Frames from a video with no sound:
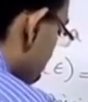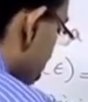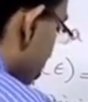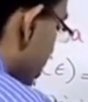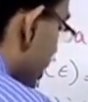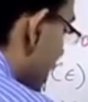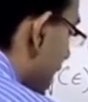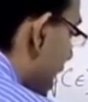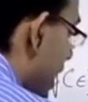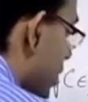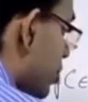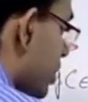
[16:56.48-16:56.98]

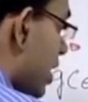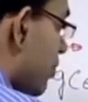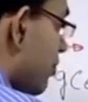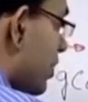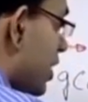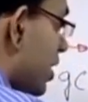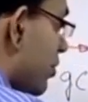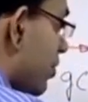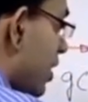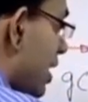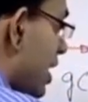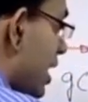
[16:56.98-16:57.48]
that would have
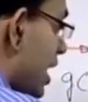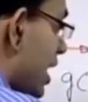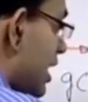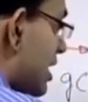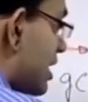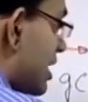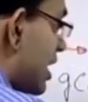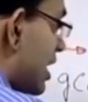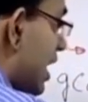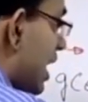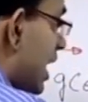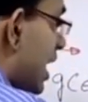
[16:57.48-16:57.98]
given
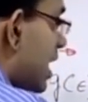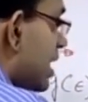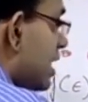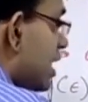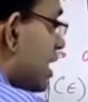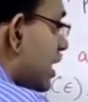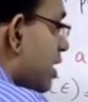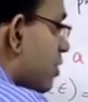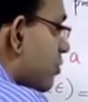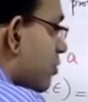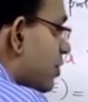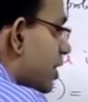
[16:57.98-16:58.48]
us
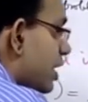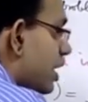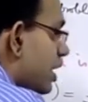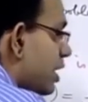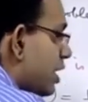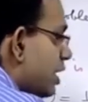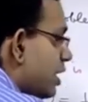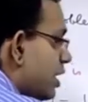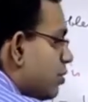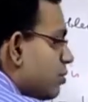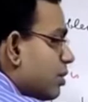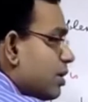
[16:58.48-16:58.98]
ATV
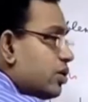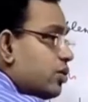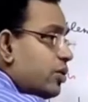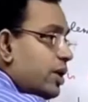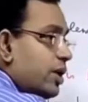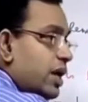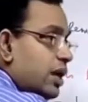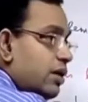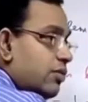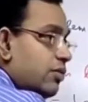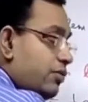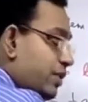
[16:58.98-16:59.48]
equal to
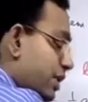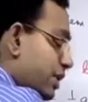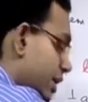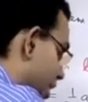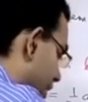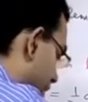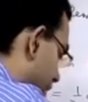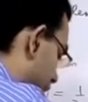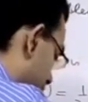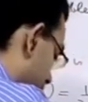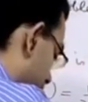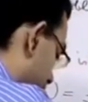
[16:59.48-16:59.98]

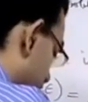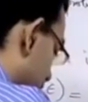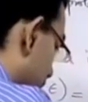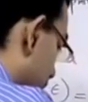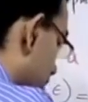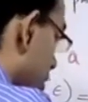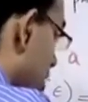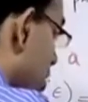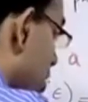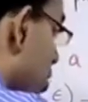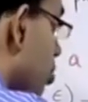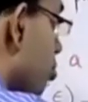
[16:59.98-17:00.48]
LV
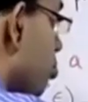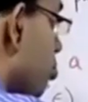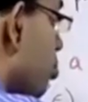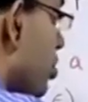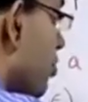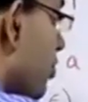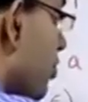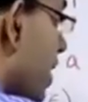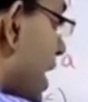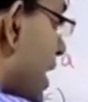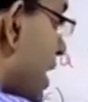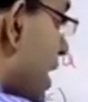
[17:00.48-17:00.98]

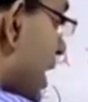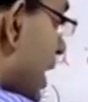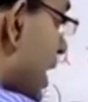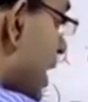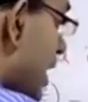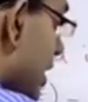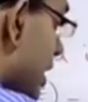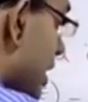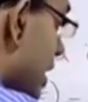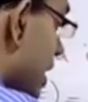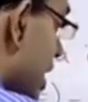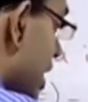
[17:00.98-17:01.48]

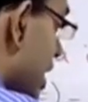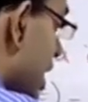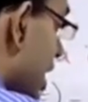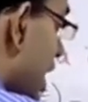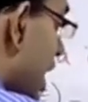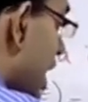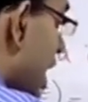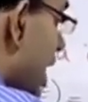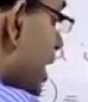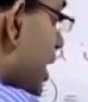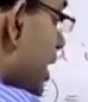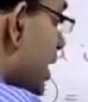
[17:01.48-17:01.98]
provided
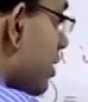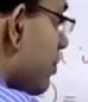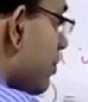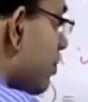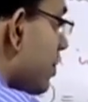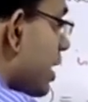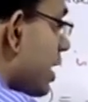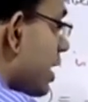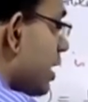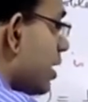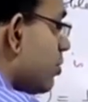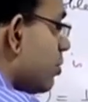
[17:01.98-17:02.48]
ATV
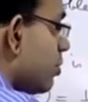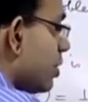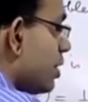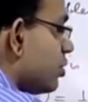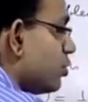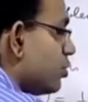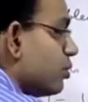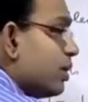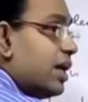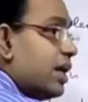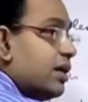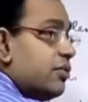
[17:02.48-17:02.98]
equal
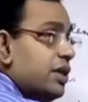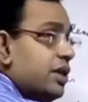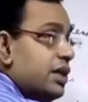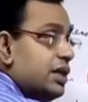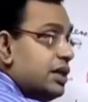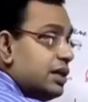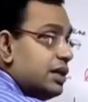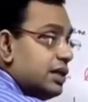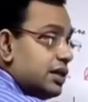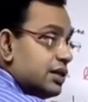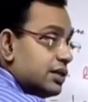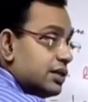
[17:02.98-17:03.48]
to AVT.